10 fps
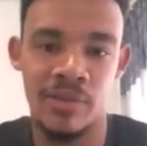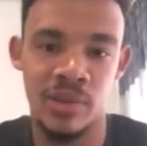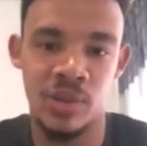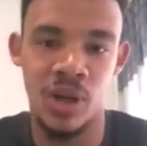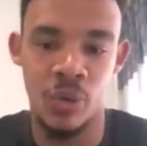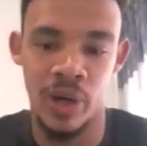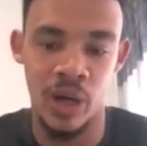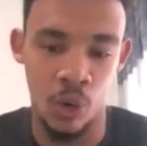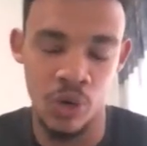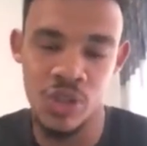You know, when
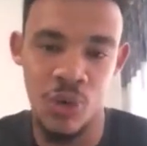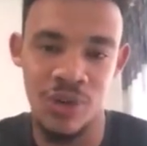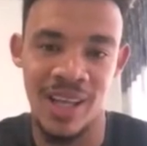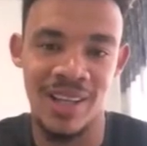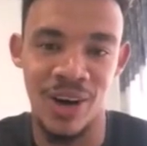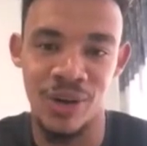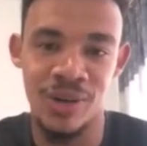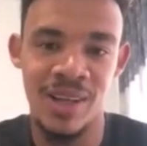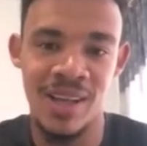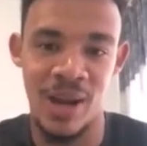Lorch scored that goal
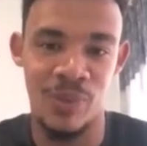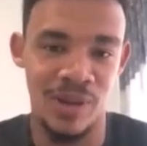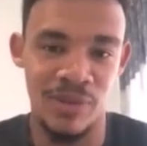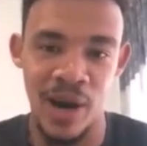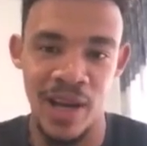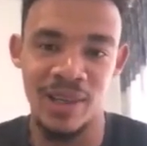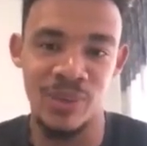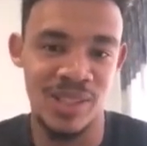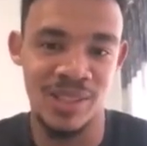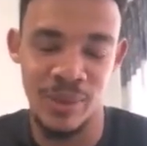and when the final
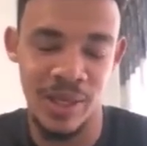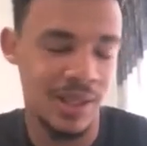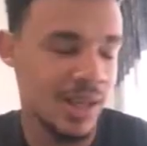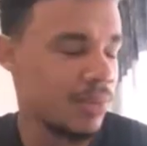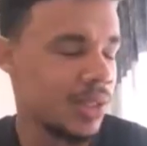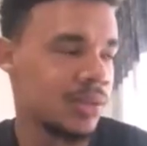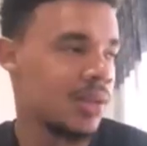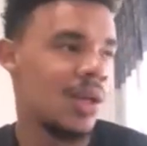whistle went, I mean,